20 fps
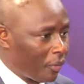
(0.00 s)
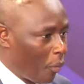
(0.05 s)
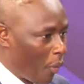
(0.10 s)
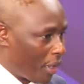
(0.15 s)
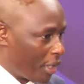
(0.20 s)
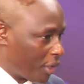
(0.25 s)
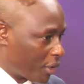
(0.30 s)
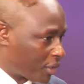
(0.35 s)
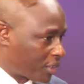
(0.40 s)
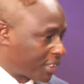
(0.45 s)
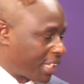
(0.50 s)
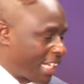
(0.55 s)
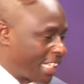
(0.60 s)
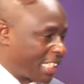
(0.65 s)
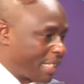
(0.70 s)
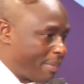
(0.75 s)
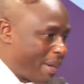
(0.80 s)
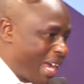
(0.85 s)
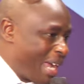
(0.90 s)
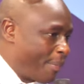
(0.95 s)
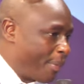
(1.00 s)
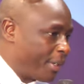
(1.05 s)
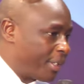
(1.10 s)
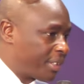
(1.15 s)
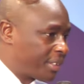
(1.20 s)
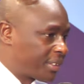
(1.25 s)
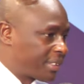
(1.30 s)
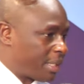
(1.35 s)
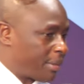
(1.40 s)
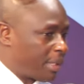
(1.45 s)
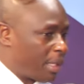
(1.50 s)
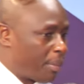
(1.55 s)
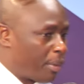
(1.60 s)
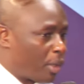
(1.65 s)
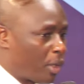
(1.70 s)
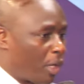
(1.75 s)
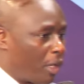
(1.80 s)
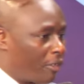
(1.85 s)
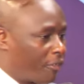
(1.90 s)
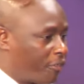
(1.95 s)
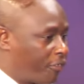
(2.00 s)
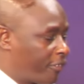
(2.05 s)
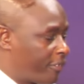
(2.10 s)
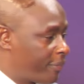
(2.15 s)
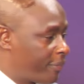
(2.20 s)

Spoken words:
When you start the Bible in the book of